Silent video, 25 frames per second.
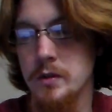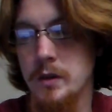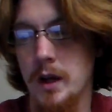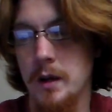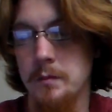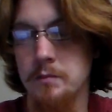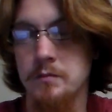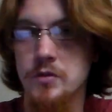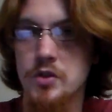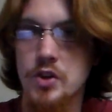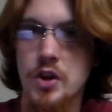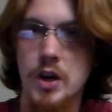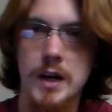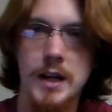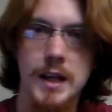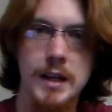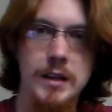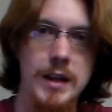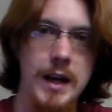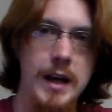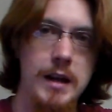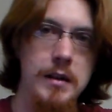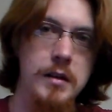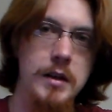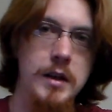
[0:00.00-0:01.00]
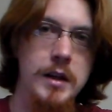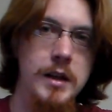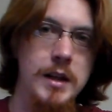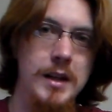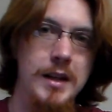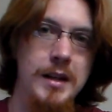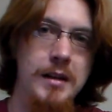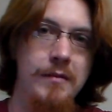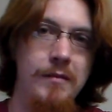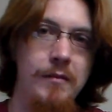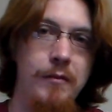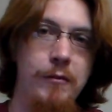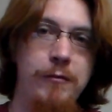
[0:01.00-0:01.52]
I'm trying to
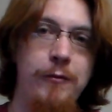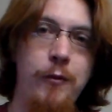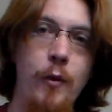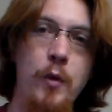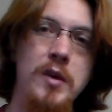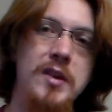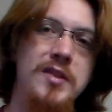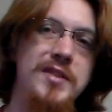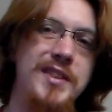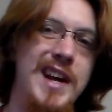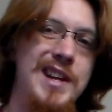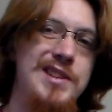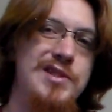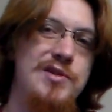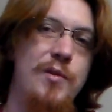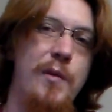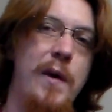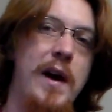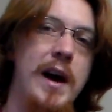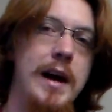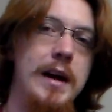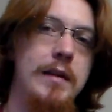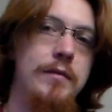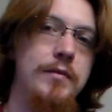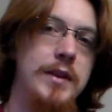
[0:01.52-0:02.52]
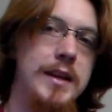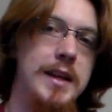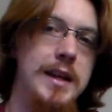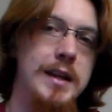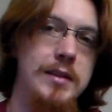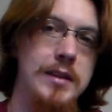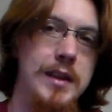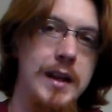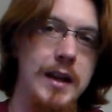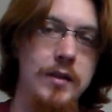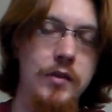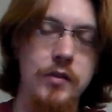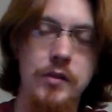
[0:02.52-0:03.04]
force that drive to
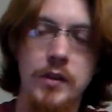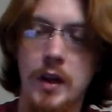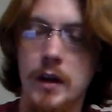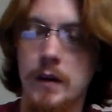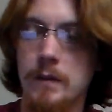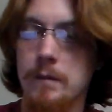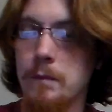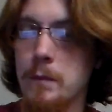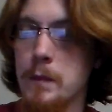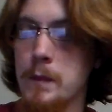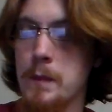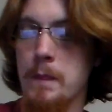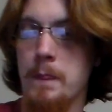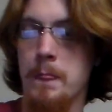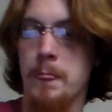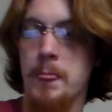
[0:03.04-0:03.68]
get things done.